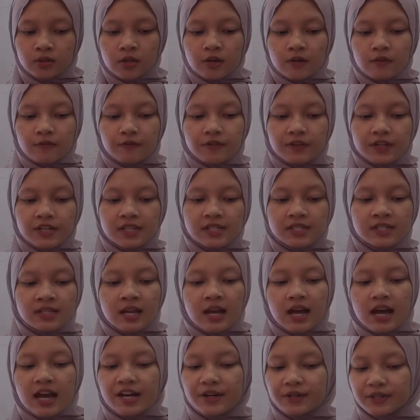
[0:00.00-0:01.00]
First,
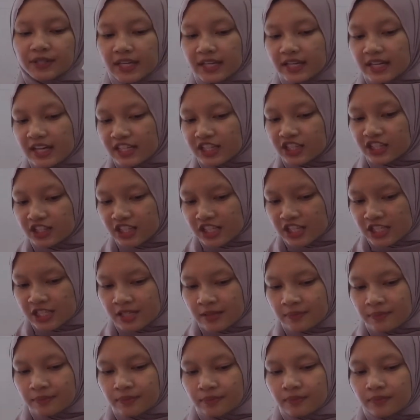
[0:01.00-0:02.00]
how can I teach
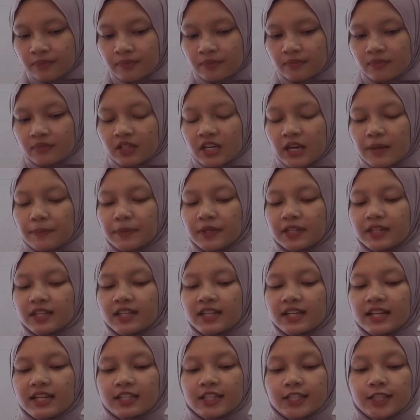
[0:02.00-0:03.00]
capital
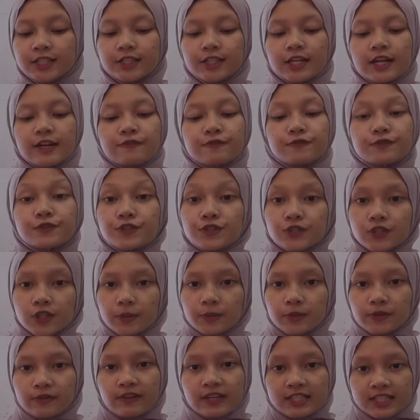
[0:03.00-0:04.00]
letter and full stop
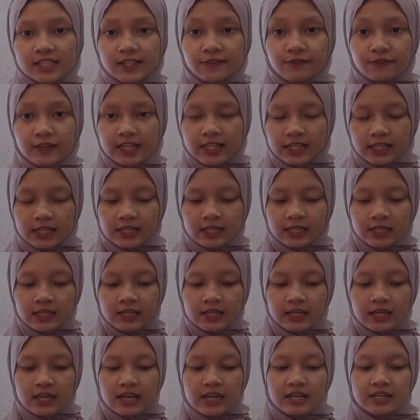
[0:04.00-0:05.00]
effectively?
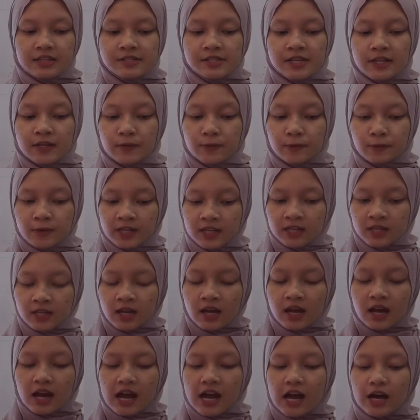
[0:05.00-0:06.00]
And the second one,
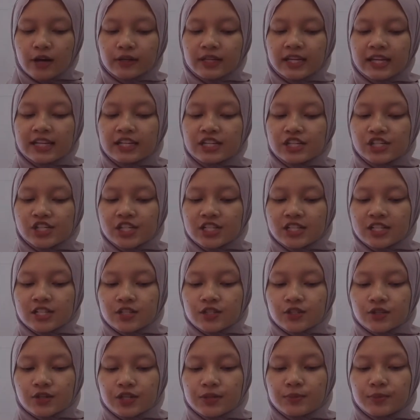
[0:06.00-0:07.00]
how can digital
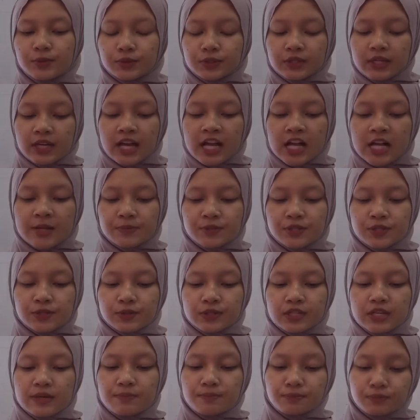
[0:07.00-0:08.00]
storybook helps to
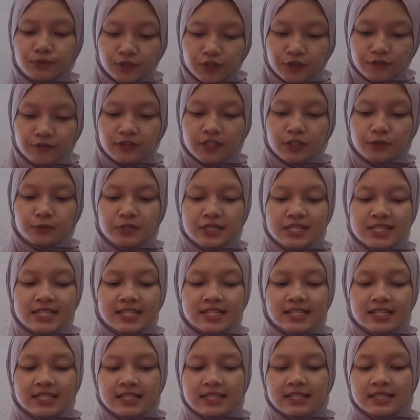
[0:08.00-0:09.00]
improve the
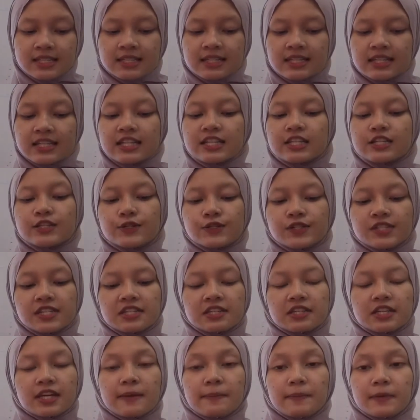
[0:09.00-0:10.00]
weaknesses in using
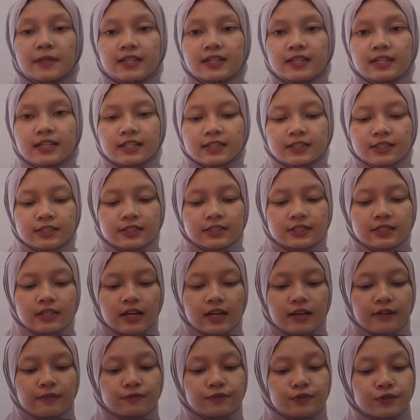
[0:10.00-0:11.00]
capital letter
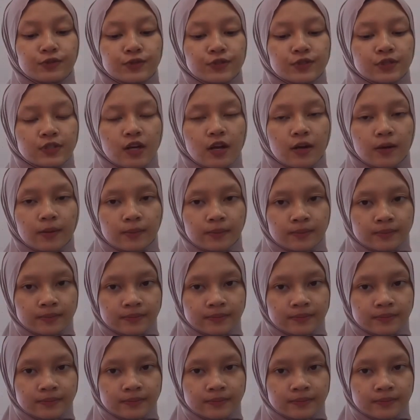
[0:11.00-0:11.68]
and full stop?